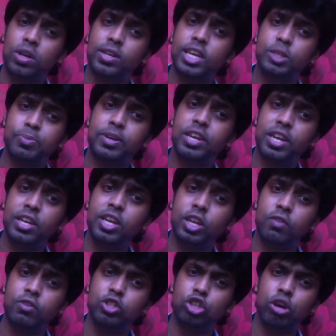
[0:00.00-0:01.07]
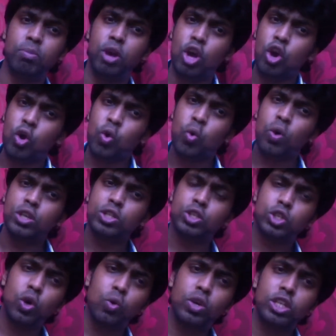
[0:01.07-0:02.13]
desperately in need of a job, who are
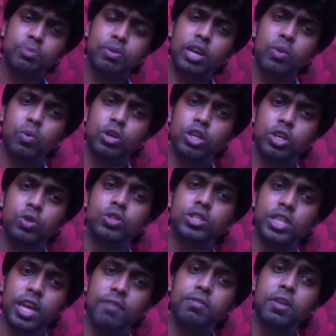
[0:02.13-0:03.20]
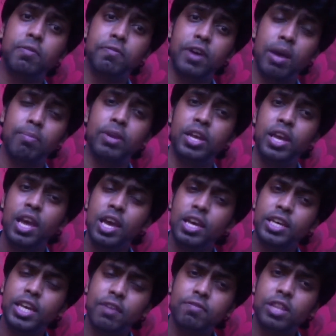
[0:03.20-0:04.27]
so desperately wanting to save their family,
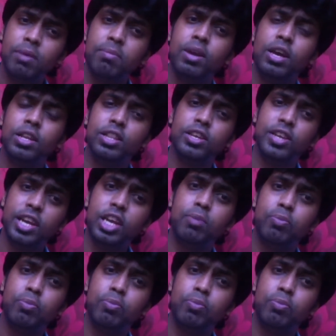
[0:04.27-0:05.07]
give them the daily